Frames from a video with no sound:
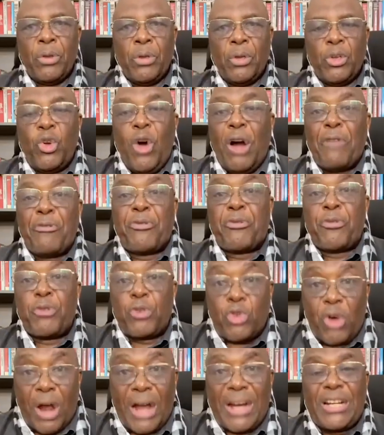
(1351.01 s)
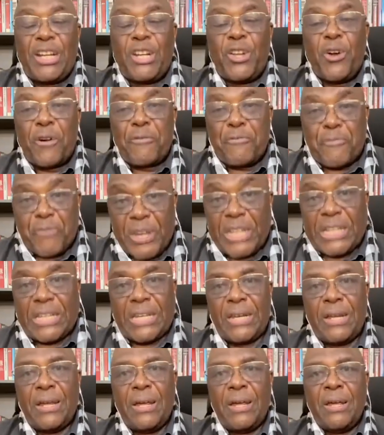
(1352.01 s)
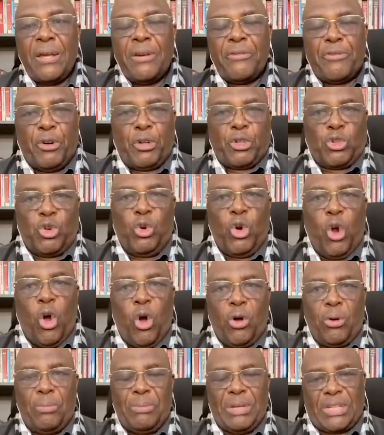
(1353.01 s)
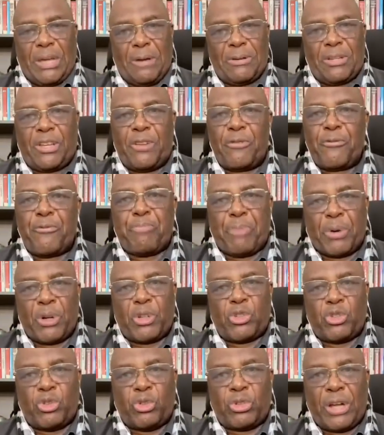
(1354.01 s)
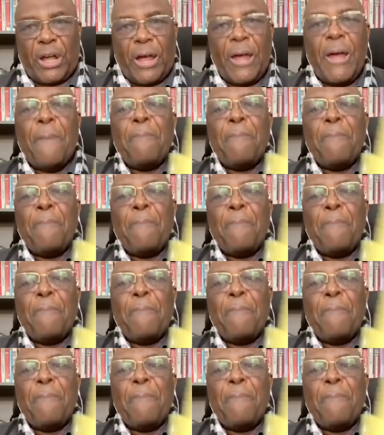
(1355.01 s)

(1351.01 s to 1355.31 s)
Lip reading: You have dragged your feet for too long, Mr. Chief Prosecutor.